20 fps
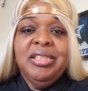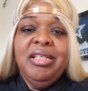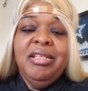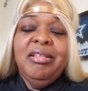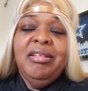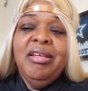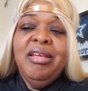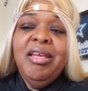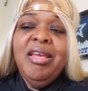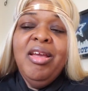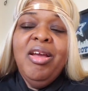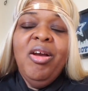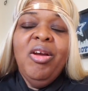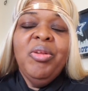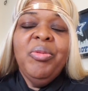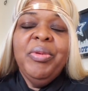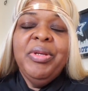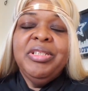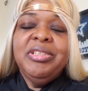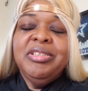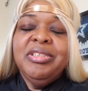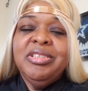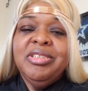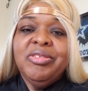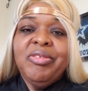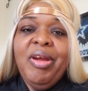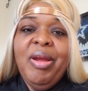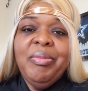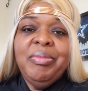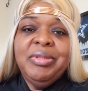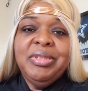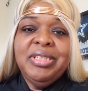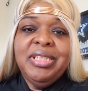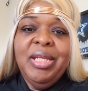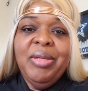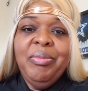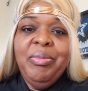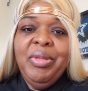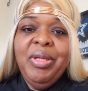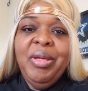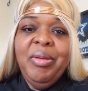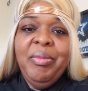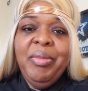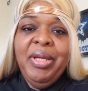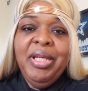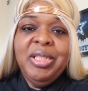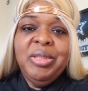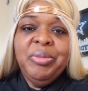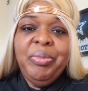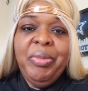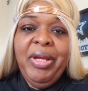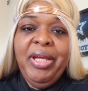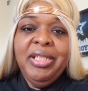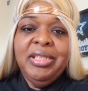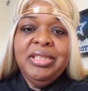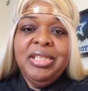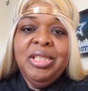And only way to describe it is say BMX bikes.